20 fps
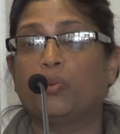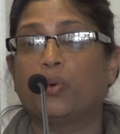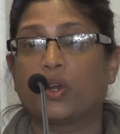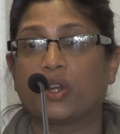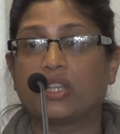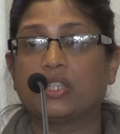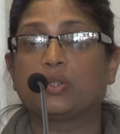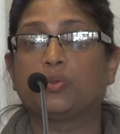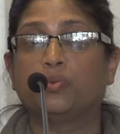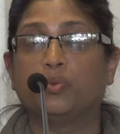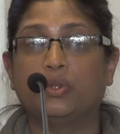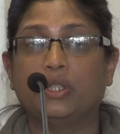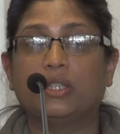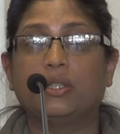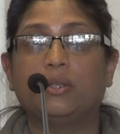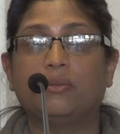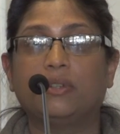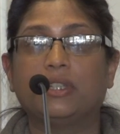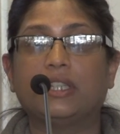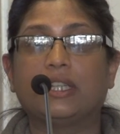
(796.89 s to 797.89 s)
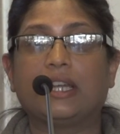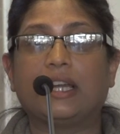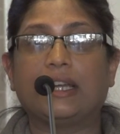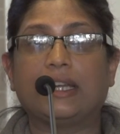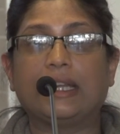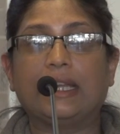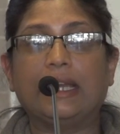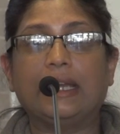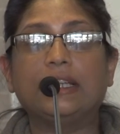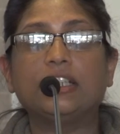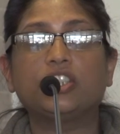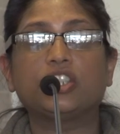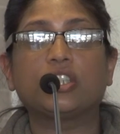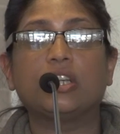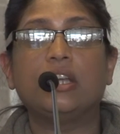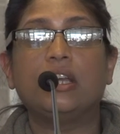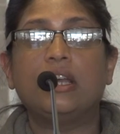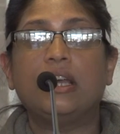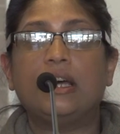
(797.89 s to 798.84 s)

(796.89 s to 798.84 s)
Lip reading: work is really, really cutting edge.